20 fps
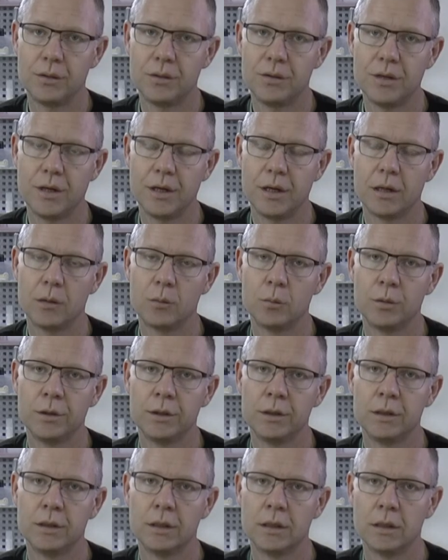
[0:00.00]
year
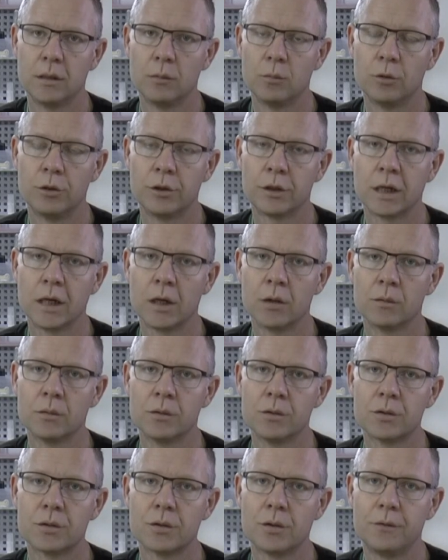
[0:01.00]
with working on
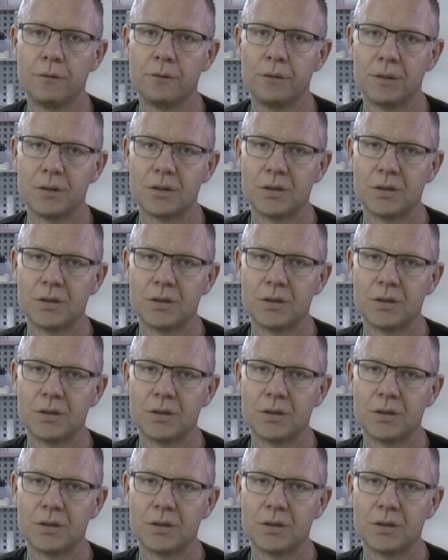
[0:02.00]
the surface